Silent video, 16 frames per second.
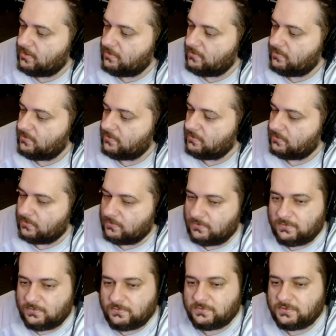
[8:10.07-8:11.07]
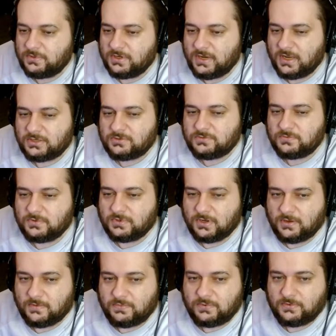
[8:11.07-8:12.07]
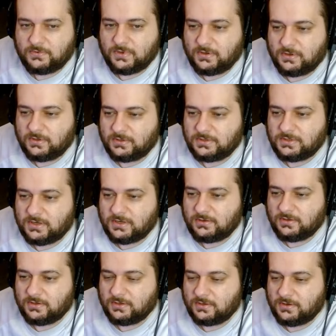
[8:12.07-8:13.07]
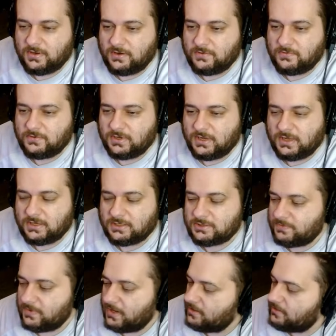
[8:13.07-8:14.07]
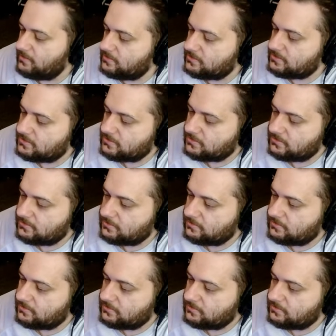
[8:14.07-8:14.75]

Ooh, the next one up. Take a look at it. Anyone like spiders?